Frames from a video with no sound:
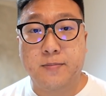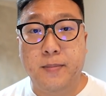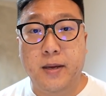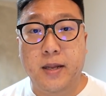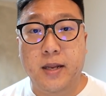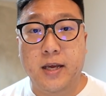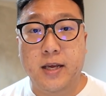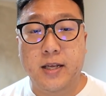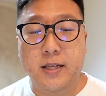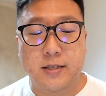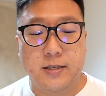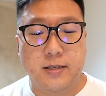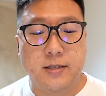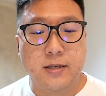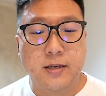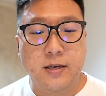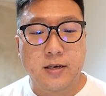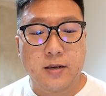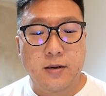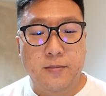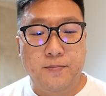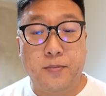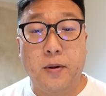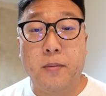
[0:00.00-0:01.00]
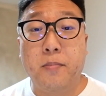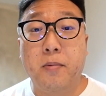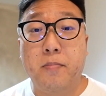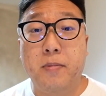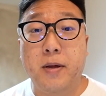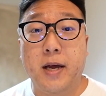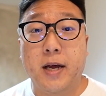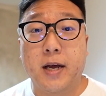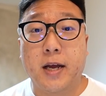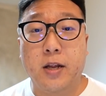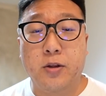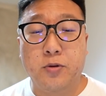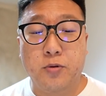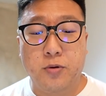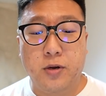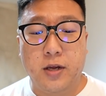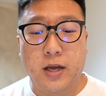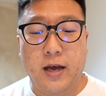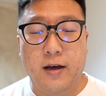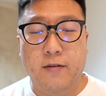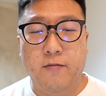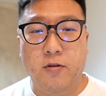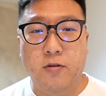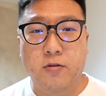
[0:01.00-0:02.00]
minutes, probably I can do
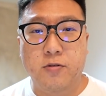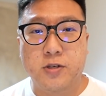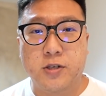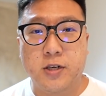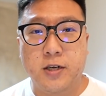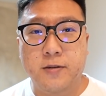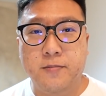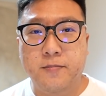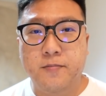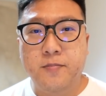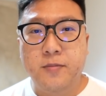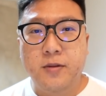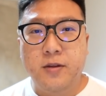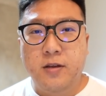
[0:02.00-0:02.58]
the evolution.